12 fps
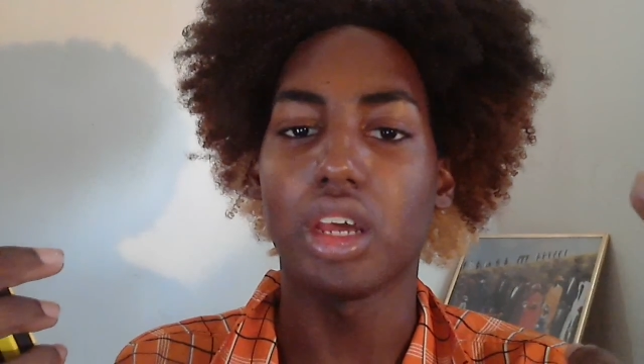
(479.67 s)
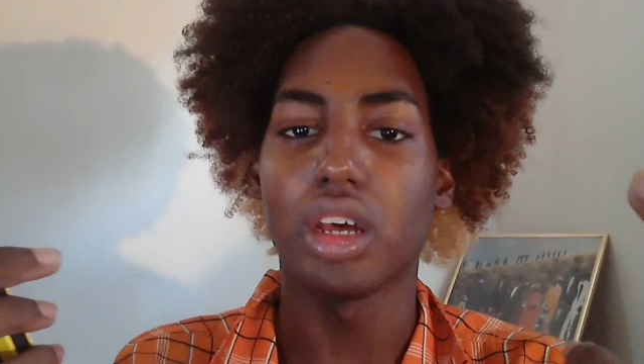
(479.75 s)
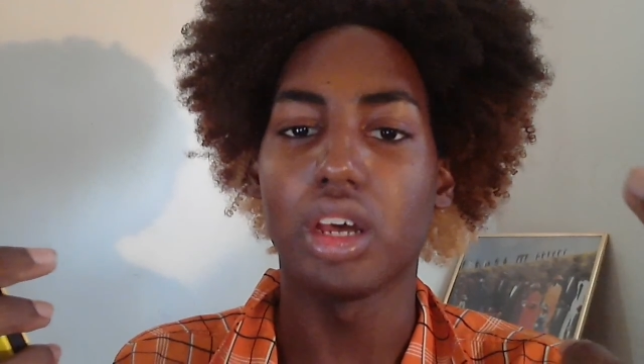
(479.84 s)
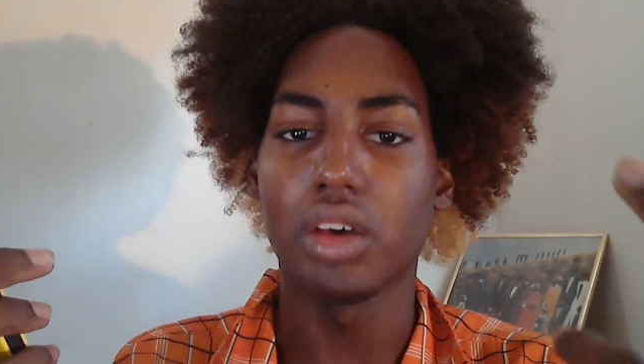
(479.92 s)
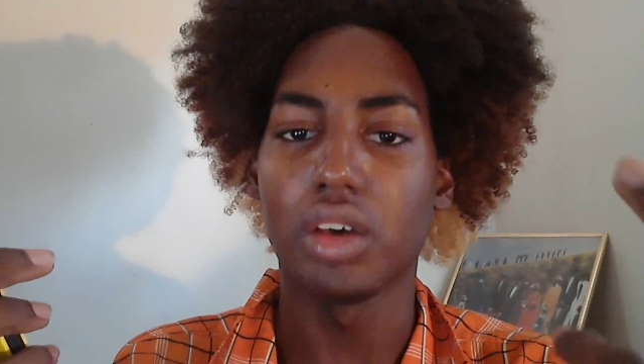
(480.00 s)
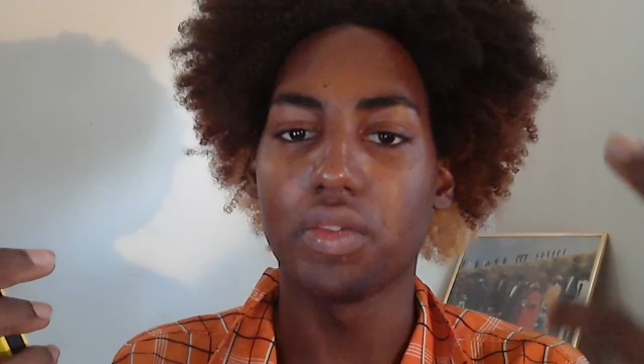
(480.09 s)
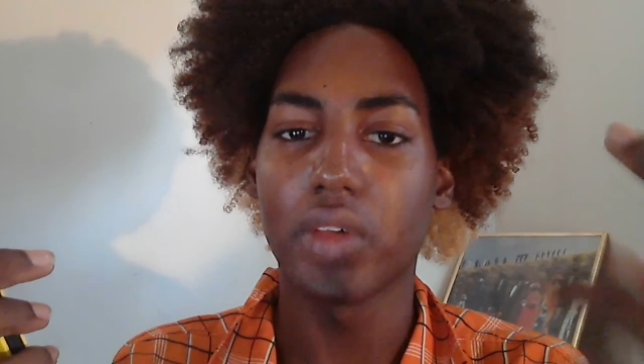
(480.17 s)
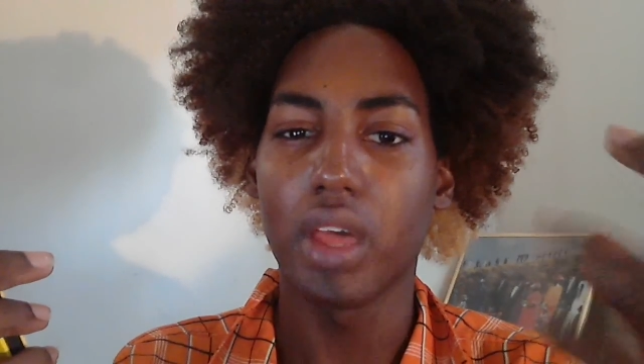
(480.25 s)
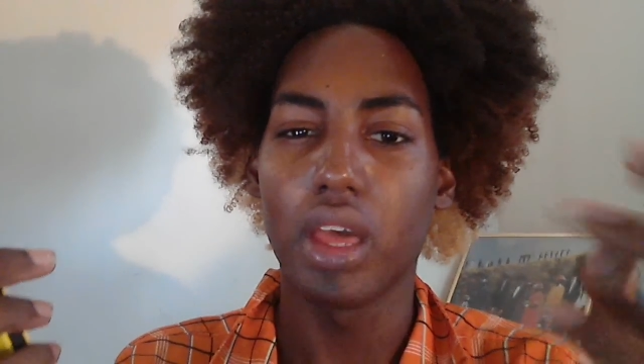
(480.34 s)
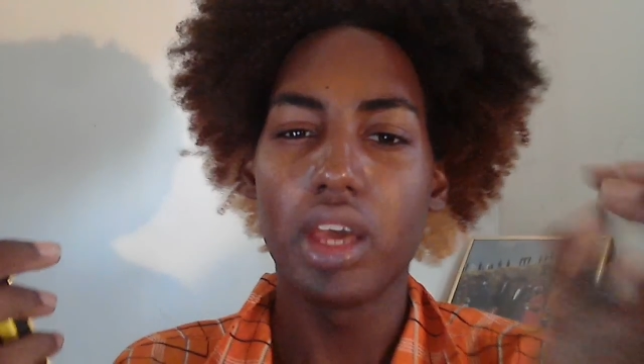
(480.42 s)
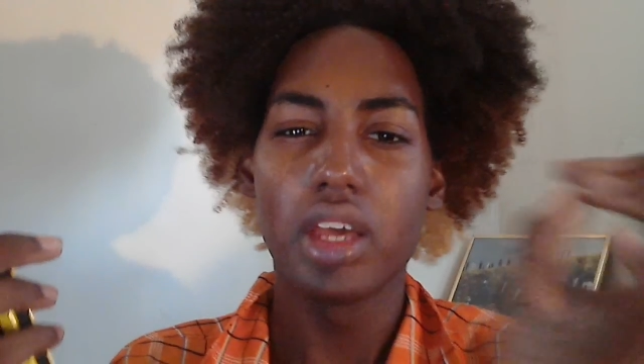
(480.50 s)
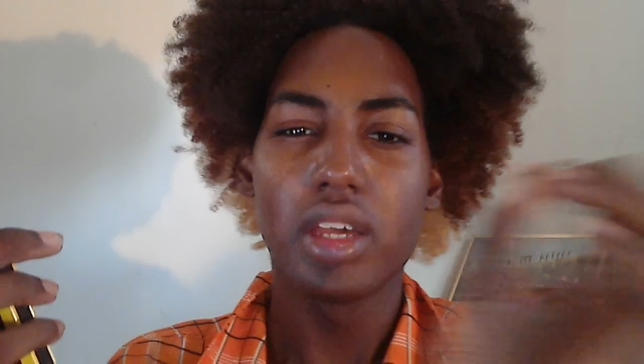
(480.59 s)
of
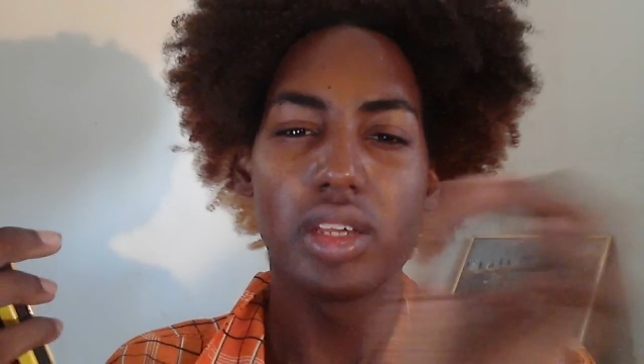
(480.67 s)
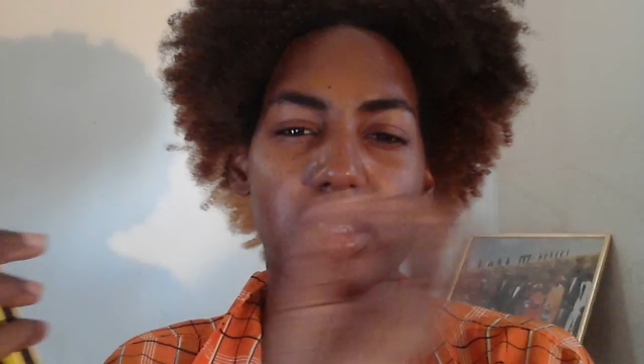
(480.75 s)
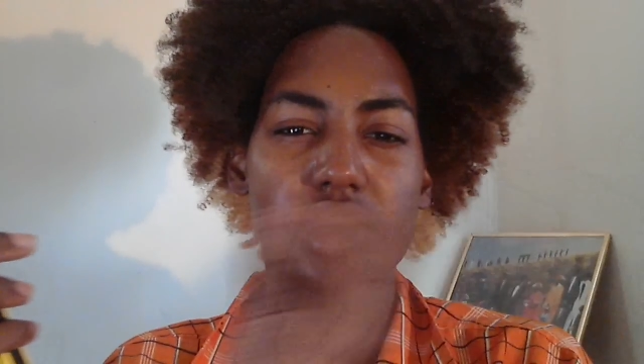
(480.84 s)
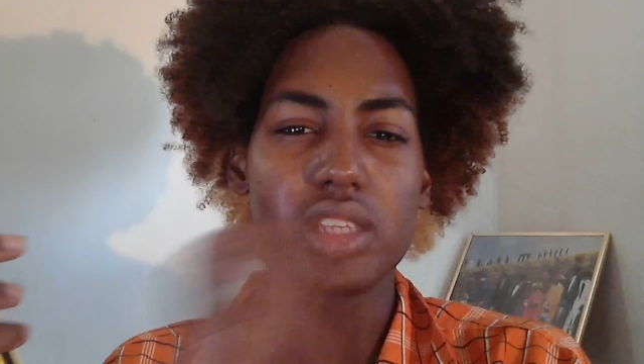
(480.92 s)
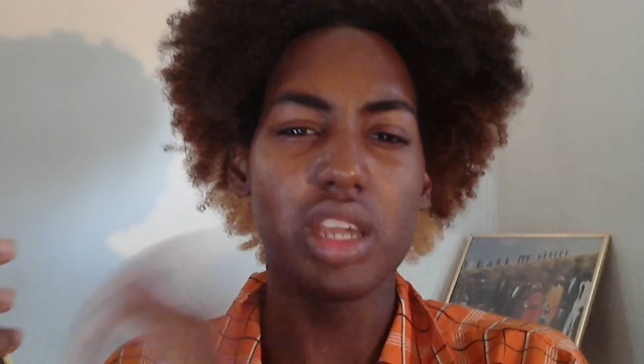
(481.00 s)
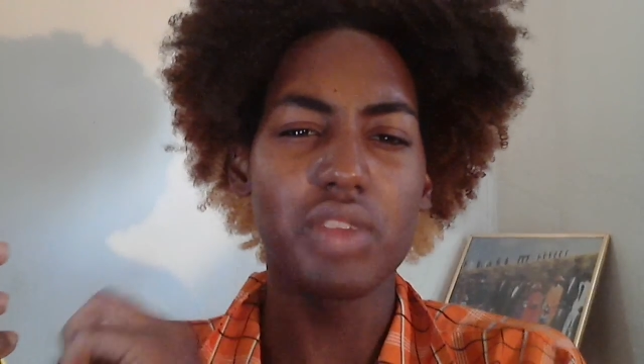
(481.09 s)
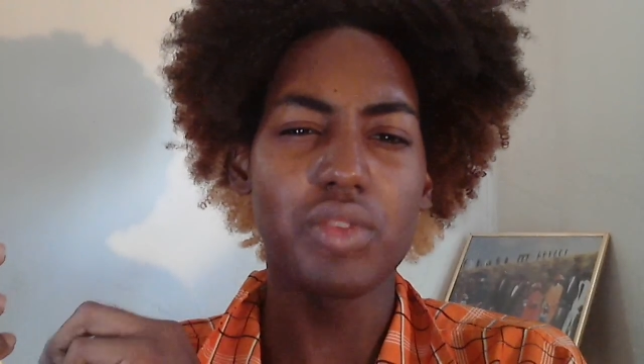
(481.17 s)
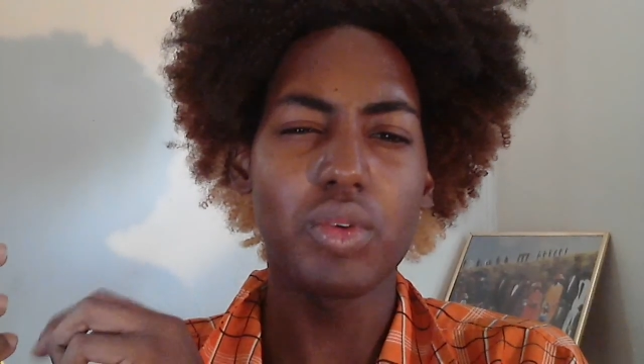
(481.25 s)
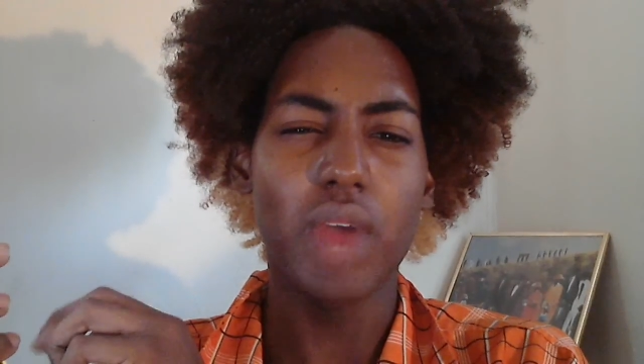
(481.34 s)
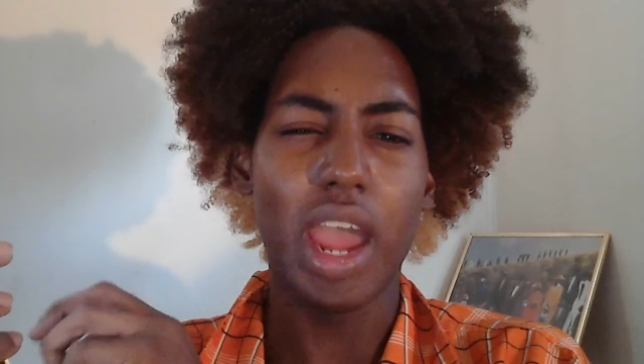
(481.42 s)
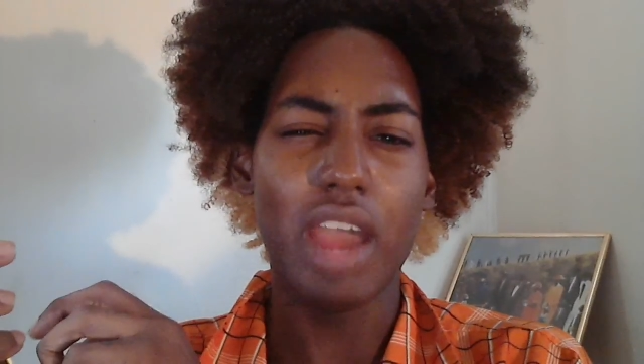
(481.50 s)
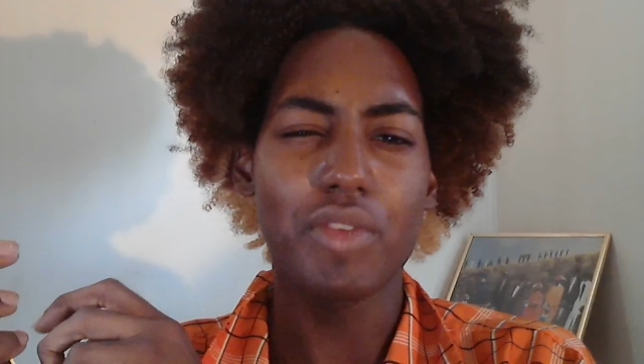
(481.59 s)
several
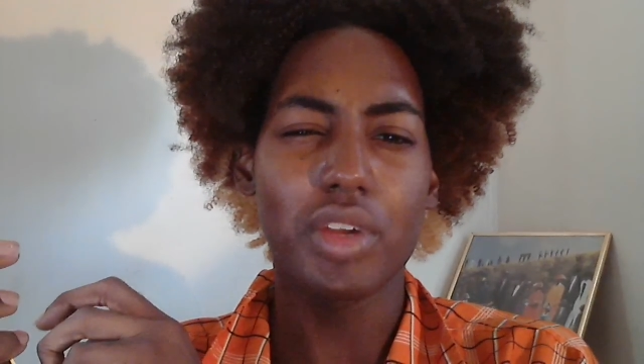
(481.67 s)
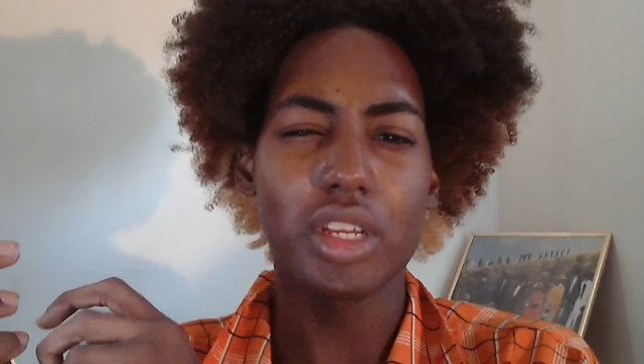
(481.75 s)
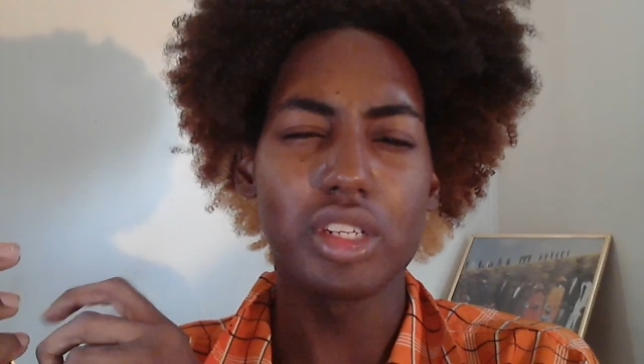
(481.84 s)
African